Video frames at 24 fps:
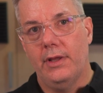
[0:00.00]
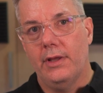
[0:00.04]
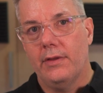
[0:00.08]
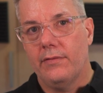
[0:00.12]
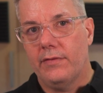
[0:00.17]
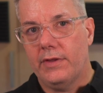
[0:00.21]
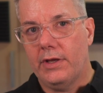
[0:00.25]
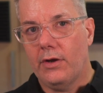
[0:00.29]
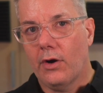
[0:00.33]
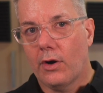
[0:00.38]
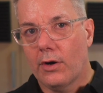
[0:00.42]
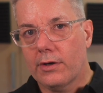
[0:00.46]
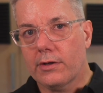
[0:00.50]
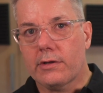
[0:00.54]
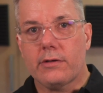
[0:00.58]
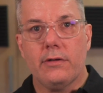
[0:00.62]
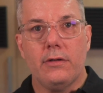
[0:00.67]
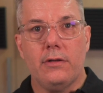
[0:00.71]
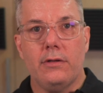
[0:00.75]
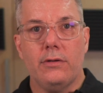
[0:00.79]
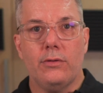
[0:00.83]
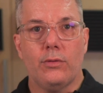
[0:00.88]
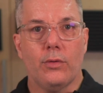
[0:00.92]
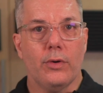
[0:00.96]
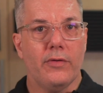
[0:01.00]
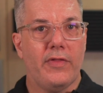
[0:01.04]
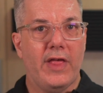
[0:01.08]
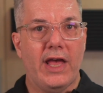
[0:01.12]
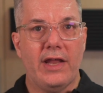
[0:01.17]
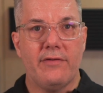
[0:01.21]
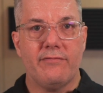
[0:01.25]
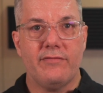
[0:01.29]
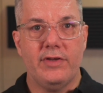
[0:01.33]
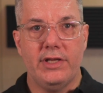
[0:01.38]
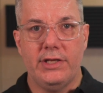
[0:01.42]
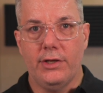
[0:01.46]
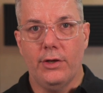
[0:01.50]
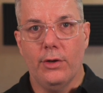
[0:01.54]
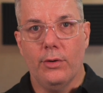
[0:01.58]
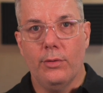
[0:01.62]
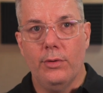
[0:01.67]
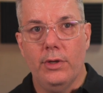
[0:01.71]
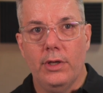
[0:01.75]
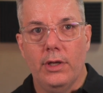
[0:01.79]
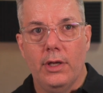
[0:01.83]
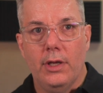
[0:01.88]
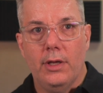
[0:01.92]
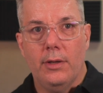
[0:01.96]
The article or that
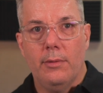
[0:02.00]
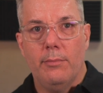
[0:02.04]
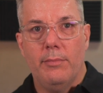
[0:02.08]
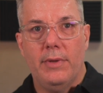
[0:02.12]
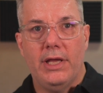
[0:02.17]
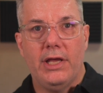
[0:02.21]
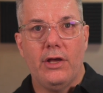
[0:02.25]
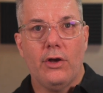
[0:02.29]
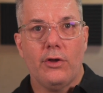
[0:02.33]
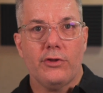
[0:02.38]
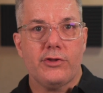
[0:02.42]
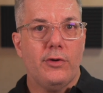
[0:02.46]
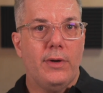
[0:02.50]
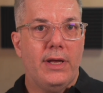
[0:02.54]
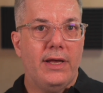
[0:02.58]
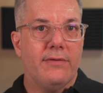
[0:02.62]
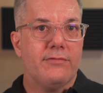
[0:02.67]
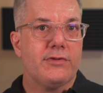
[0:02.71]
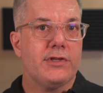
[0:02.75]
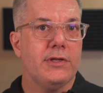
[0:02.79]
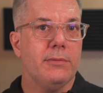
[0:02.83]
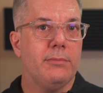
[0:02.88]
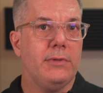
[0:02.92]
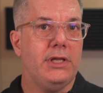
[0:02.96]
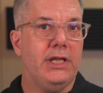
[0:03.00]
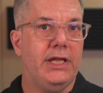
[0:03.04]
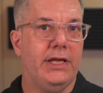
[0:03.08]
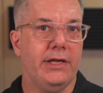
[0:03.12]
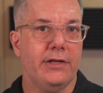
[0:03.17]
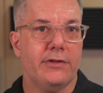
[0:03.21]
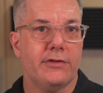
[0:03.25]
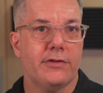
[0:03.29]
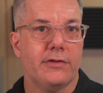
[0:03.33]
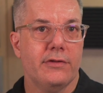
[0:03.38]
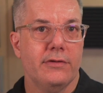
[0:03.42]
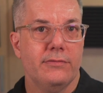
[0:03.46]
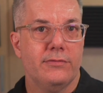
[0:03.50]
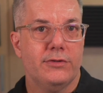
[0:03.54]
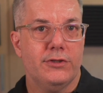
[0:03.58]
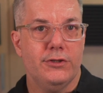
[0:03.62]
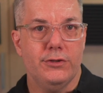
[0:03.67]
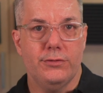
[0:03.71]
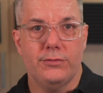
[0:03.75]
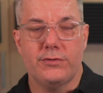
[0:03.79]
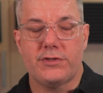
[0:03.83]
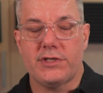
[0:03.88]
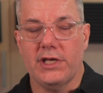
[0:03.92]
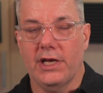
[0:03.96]
video may also have some links
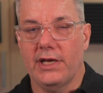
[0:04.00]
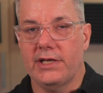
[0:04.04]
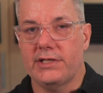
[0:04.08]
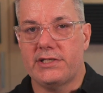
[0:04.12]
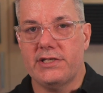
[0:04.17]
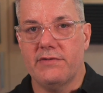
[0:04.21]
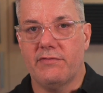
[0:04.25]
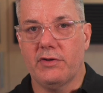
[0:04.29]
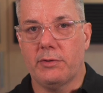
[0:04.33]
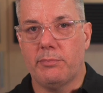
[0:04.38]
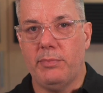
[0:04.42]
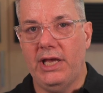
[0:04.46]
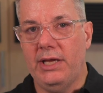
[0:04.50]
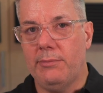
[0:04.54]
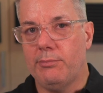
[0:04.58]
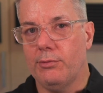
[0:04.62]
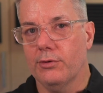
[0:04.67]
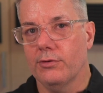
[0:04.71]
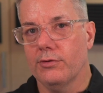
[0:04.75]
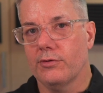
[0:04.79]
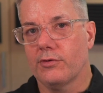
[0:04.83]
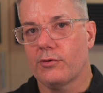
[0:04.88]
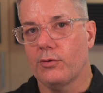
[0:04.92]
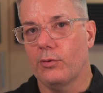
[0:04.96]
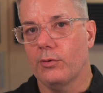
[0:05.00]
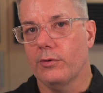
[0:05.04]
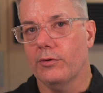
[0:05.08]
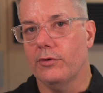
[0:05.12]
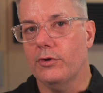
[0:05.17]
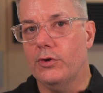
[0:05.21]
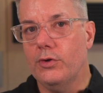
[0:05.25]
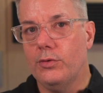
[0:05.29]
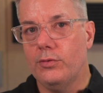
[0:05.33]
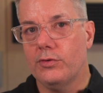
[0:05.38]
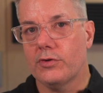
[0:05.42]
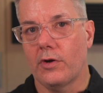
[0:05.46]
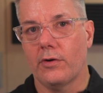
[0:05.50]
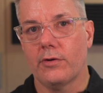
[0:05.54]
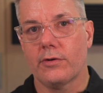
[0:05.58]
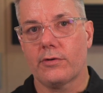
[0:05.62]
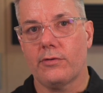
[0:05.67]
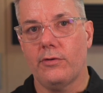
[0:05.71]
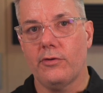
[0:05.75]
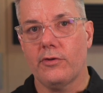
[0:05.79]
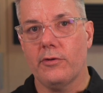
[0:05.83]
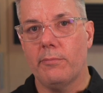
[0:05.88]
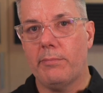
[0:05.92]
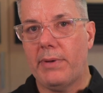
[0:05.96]
to scientific papers or news
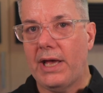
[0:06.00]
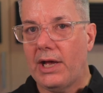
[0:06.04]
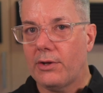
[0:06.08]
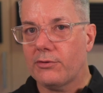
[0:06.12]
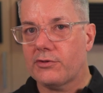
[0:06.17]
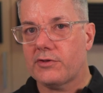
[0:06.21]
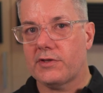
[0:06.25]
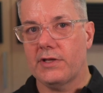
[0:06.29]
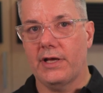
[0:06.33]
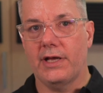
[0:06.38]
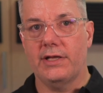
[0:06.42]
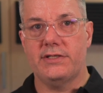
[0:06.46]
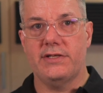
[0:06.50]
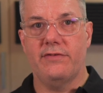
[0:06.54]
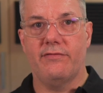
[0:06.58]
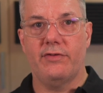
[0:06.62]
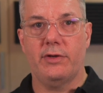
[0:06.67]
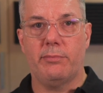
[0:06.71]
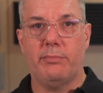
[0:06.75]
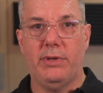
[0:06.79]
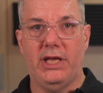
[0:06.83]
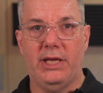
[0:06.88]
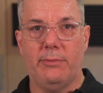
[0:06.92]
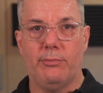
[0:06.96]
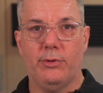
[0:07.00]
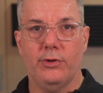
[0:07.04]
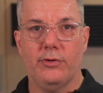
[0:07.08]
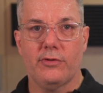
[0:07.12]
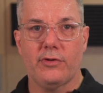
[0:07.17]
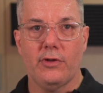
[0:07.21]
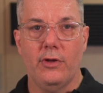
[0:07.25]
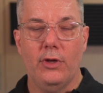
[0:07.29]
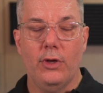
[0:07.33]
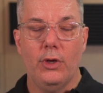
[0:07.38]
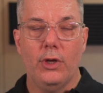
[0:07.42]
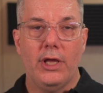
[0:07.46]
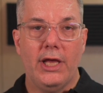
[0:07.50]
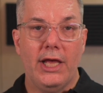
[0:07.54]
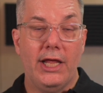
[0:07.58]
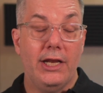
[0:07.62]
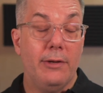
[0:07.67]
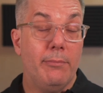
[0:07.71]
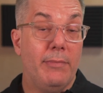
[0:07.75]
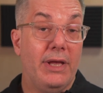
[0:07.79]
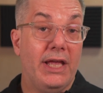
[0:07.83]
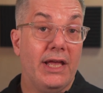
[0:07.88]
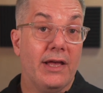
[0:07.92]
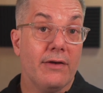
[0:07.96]
articles about scientific papers, and
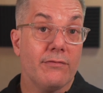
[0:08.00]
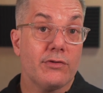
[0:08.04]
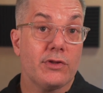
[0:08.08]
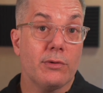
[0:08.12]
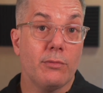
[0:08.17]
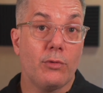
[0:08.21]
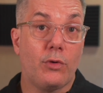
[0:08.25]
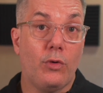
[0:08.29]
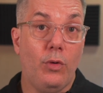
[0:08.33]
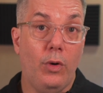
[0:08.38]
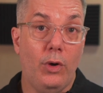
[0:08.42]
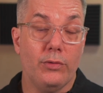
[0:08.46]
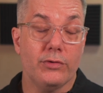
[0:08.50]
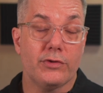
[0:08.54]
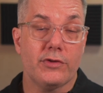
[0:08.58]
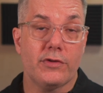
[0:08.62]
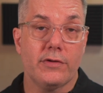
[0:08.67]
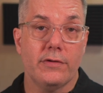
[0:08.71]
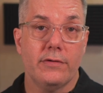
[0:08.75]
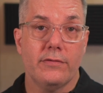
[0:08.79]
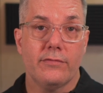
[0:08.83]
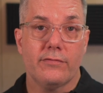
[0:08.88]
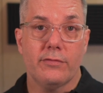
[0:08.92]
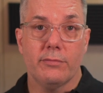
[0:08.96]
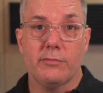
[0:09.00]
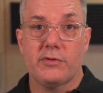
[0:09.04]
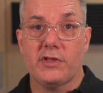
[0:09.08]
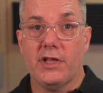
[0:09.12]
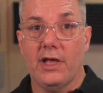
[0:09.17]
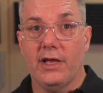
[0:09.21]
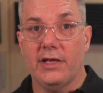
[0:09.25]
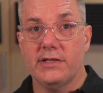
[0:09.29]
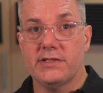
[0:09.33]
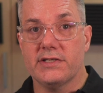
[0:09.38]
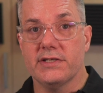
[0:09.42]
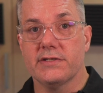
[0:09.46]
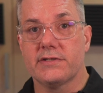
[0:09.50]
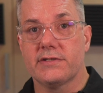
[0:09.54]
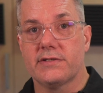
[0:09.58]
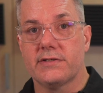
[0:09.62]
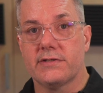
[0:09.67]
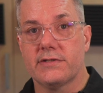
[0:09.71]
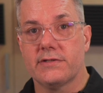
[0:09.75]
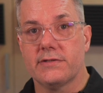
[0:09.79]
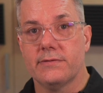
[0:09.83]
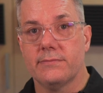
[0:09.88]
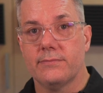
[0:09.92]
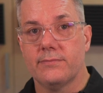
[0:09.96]
it may have some quotes from
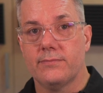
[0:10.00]
scientists.